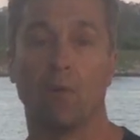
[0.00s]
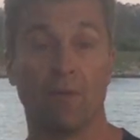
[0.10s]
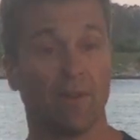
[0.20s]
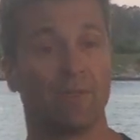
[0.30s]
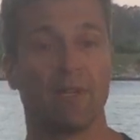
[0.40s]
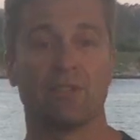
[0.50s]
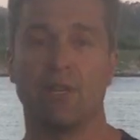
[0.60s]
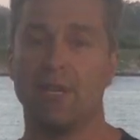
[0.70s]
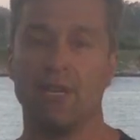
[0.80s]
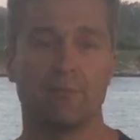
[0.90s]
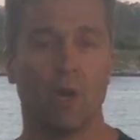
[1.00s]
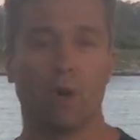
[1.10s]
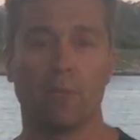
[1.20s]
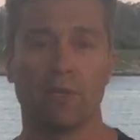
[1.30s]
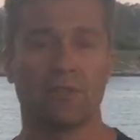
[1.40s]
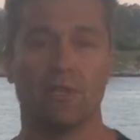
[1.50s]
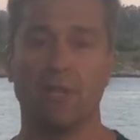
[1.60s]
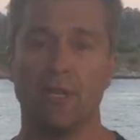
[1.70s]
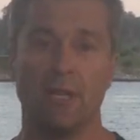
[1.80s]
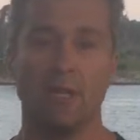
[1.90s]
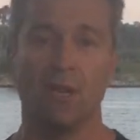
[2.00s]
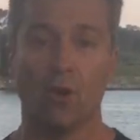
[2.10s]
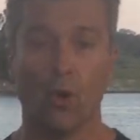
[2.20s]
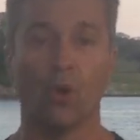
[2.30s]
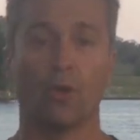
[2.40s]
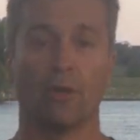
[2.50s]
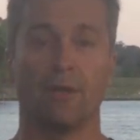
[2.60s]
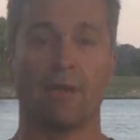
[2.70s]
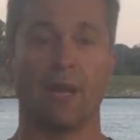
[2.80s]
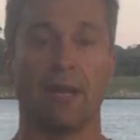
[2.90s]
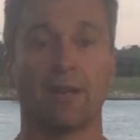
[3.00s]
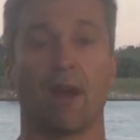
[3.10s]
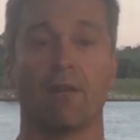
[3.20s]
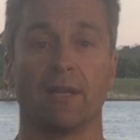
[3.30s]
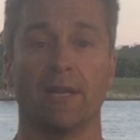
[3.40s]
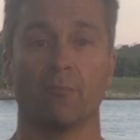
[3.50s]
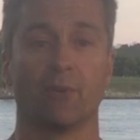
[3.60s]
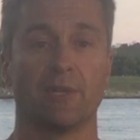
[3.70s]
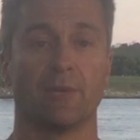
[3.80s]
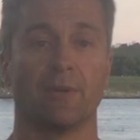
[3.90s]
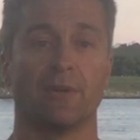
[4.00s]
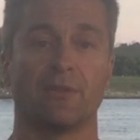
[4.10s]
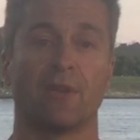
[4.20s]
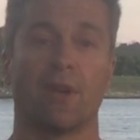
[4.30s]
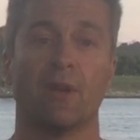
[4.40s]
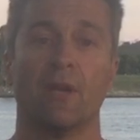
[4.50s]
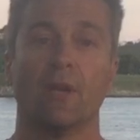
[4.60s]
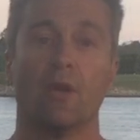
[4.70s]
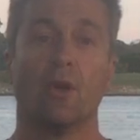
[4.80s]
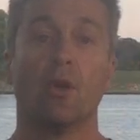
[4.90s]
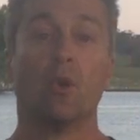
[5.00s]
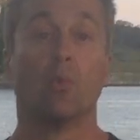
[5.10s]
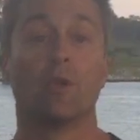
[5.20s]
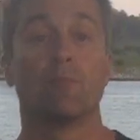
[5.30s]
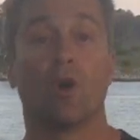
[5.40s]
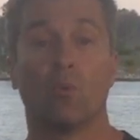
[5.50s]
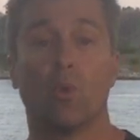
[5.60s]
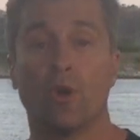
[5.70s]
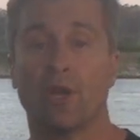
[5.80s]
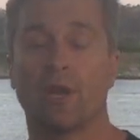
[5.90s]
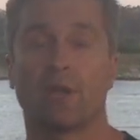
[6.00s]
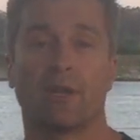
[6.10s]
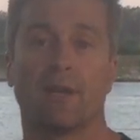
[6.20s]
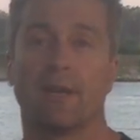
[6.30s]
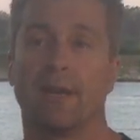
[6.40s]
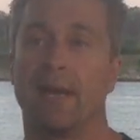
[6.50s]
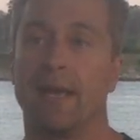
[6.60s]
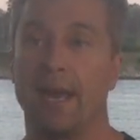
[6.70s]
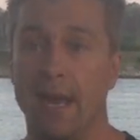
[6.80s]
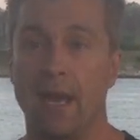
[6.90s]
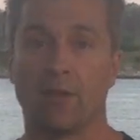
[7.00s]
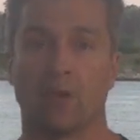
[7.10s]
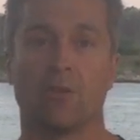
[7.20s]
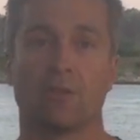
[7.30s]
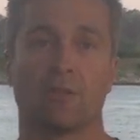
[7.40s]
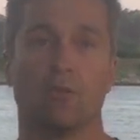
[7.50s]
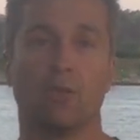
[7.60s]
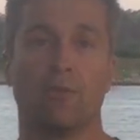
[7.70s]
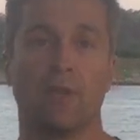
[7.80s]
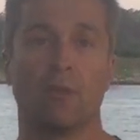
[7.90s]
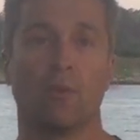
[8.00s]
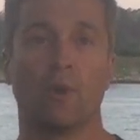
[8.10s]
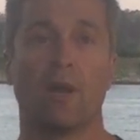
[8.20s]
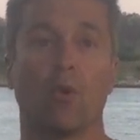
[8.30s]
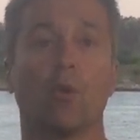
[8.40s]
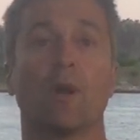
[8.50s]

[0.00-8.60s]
We've lived in cities, Melbourne, Sydney, Auckland, and currently in Brisbane. So with my work and the constant moving, we are